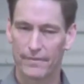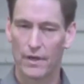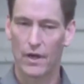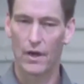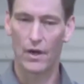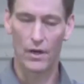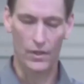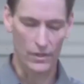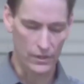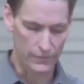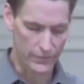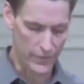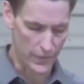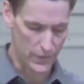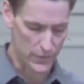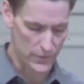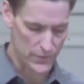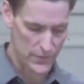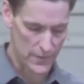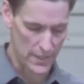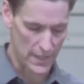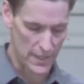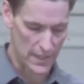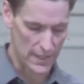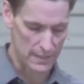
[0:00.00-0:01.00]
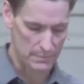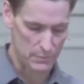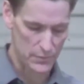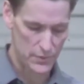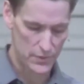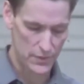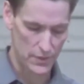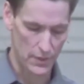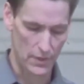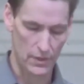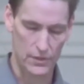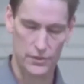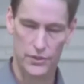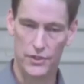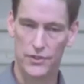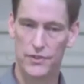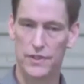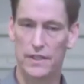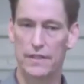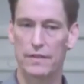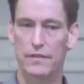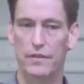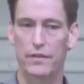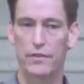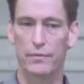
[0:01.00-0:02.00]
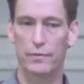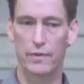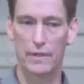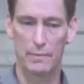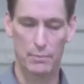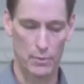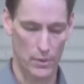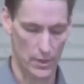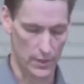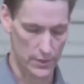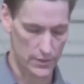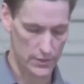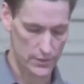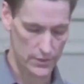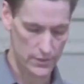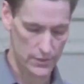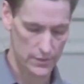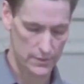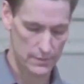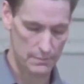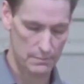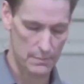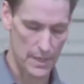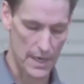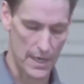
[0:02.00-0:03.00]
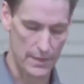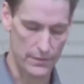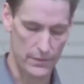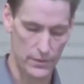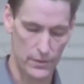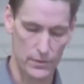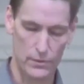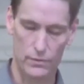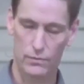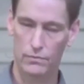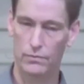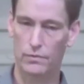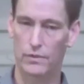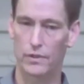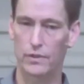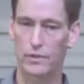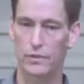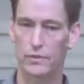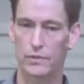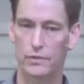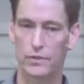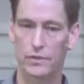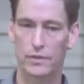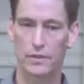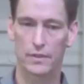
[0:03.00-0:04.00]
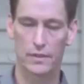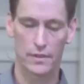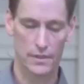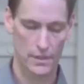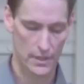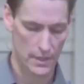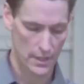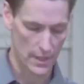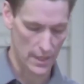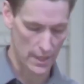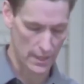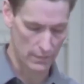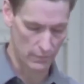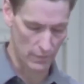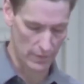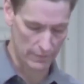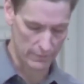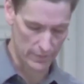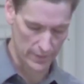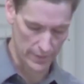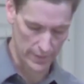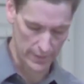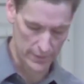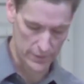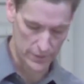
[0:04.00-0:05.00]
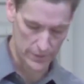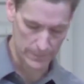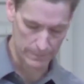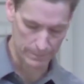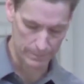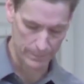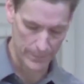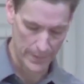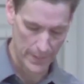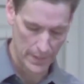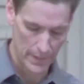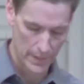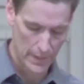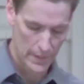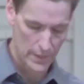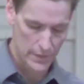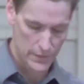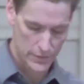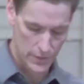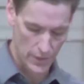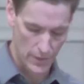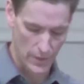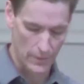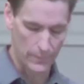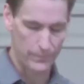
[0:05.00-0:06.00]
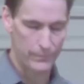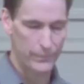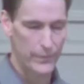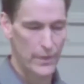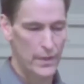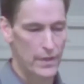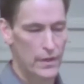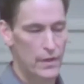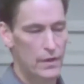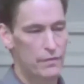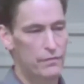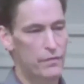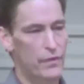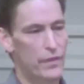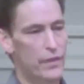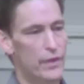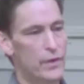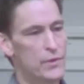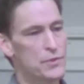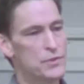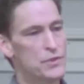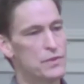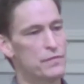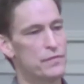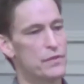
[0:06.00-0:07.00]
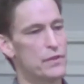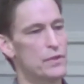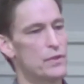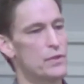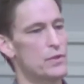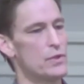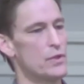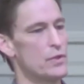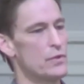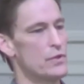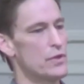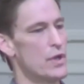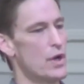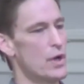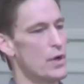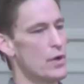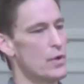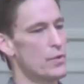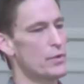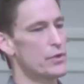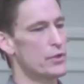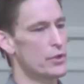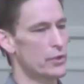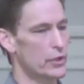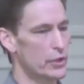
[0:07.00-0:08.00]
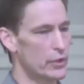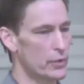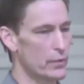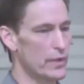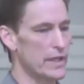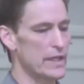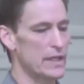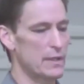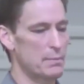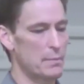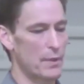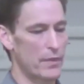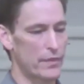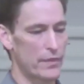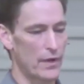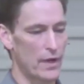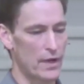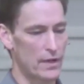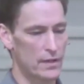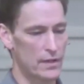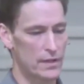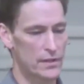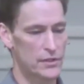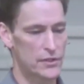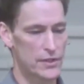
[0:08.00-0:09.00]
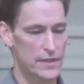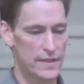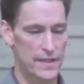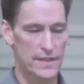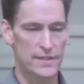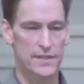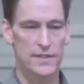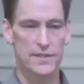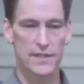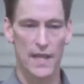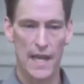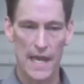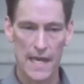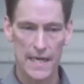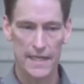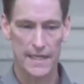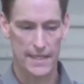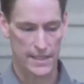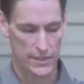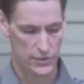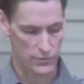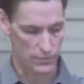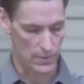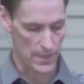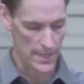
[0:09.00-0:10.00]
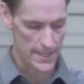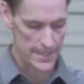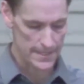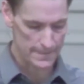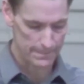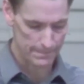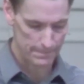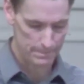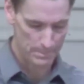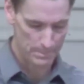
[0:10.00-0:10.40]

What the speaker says: of those times are just in 3 books: Matthew, Luke, and Revelation. So, for those of you who know your Greek mythology, this is Hades, right?